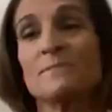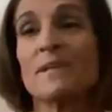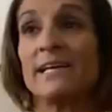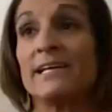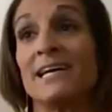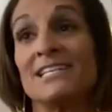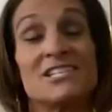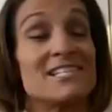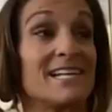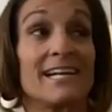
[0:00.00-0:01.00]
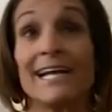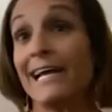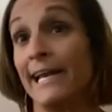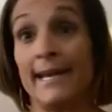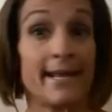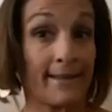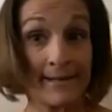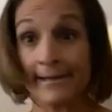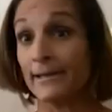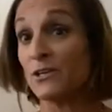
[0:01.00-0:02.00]
And I just said, I got nothing
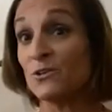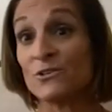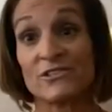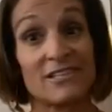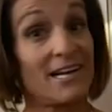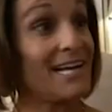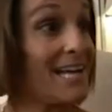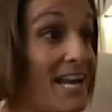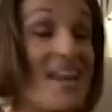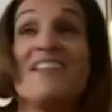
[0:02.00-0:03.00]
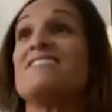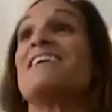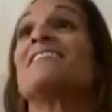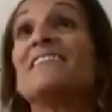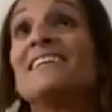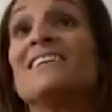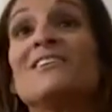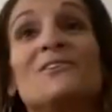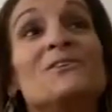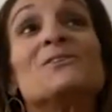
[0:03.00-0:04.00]
to lose. I got nothing to
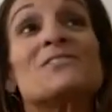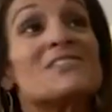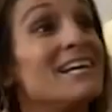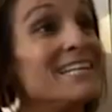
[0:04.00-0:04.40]
lose.